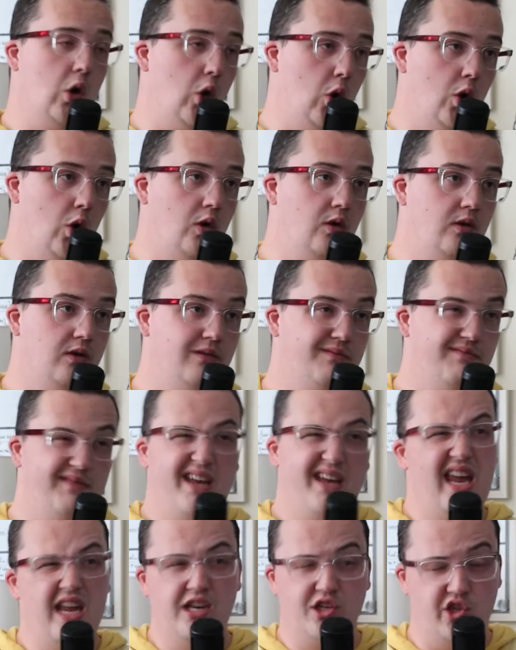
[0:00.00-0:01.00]
whole,
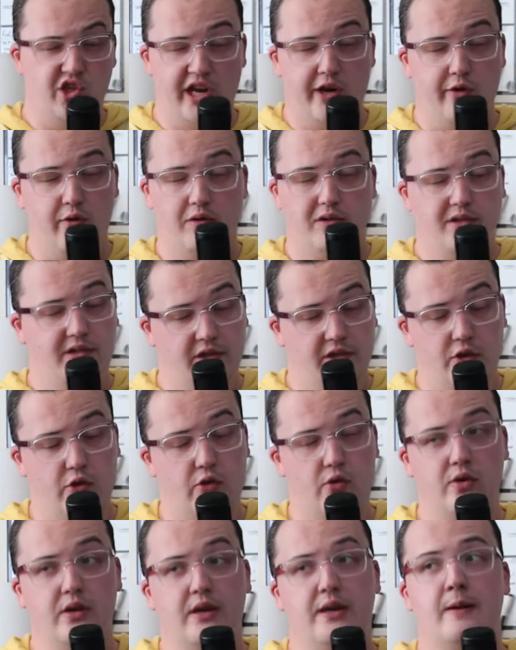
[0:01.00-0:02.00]
in general
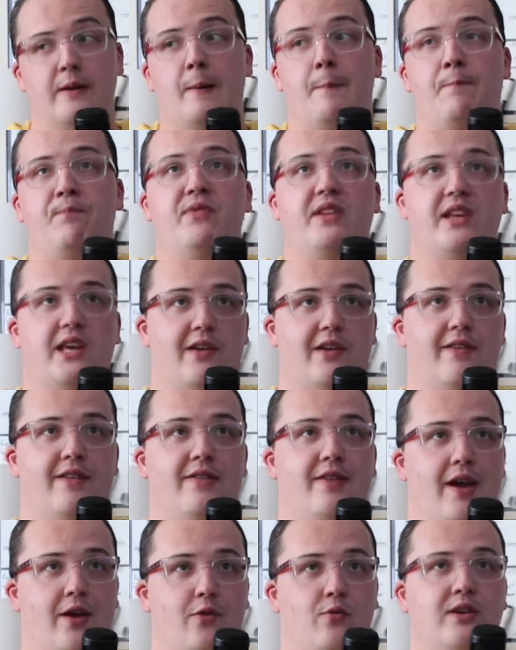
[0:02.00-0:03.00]
too,
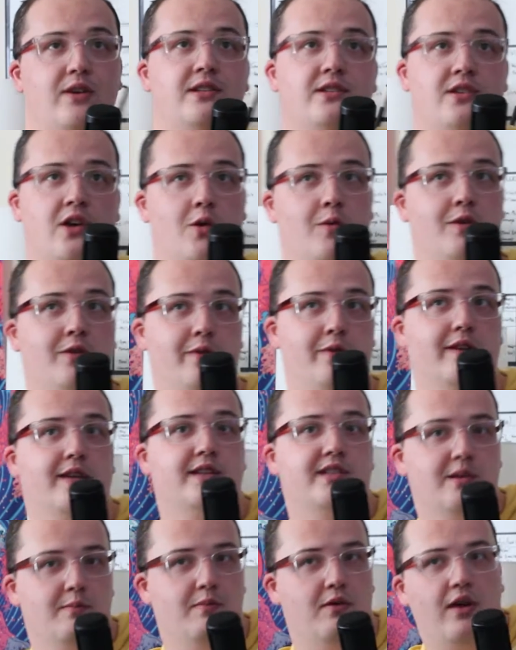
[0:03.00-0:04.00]
given that we start with really
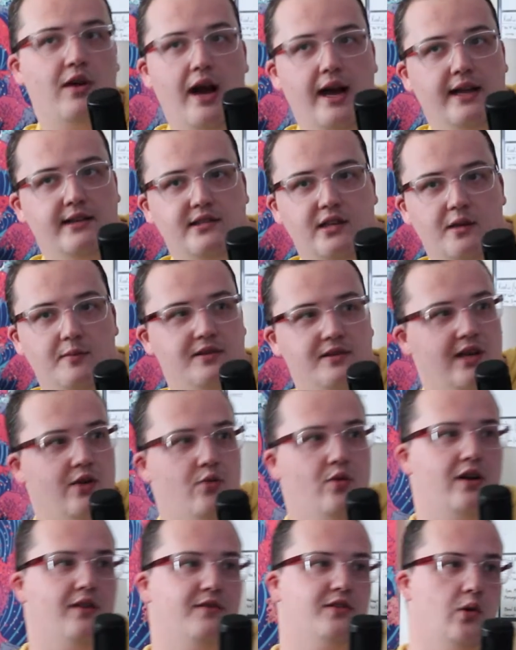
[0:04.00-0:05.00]
simple concepts
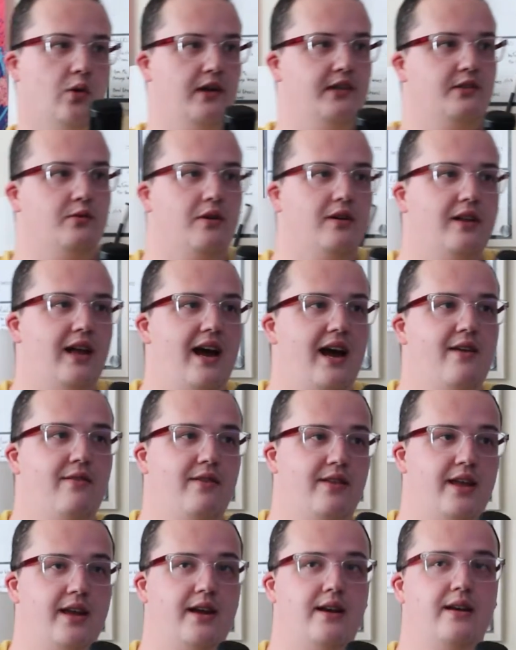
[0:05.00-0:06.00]
like what if toys were alive,
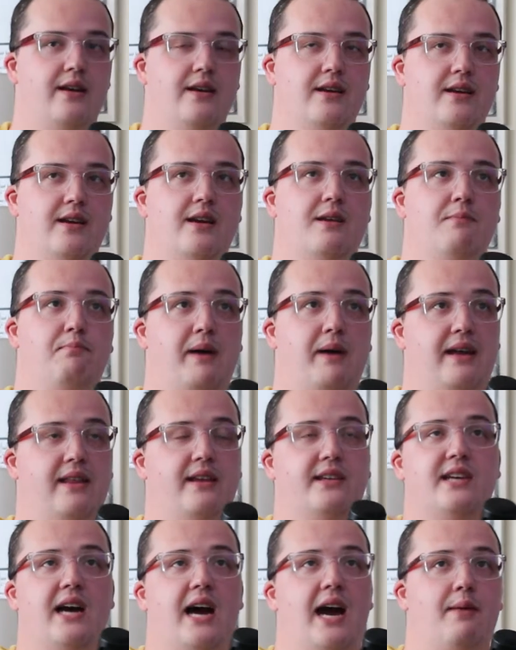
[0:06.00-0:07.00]
and then by
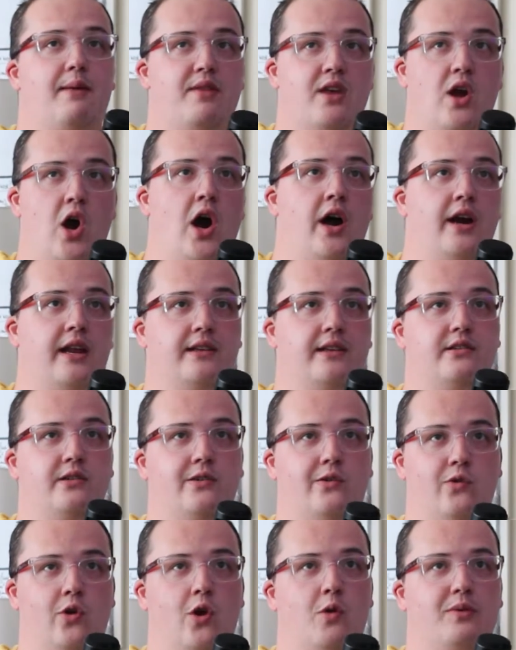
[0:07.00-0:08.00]
the time the audience
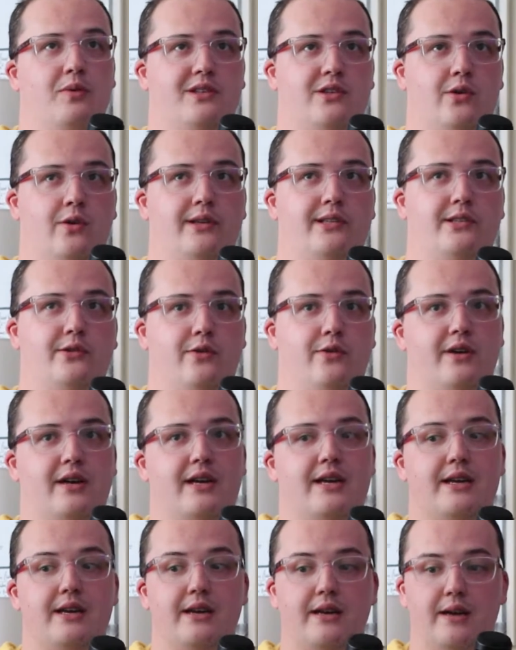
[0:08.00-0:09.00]
who grew up with Toy
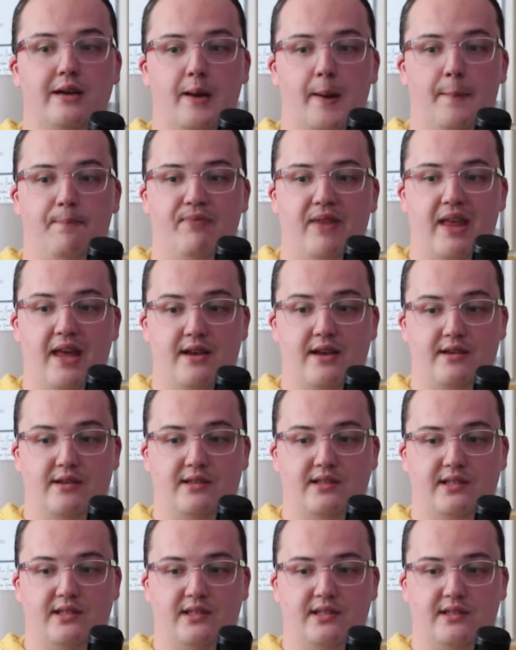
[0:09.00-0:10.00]
Story
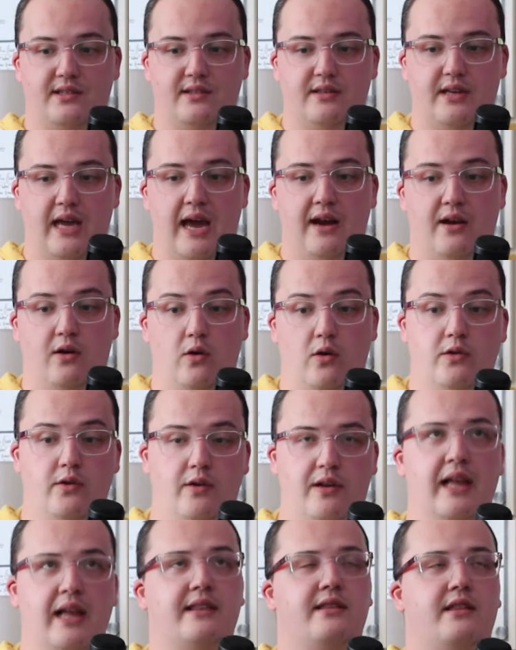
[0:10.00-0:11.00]
is at an
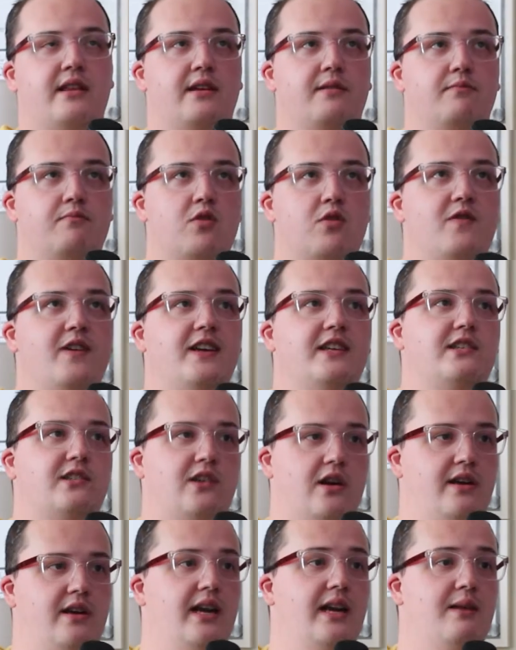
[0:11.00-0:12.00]
older, like, the movies
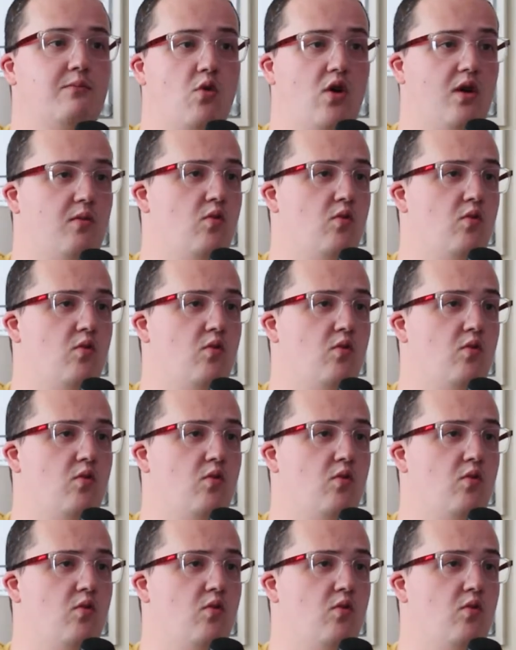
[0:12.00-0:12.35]
start getting more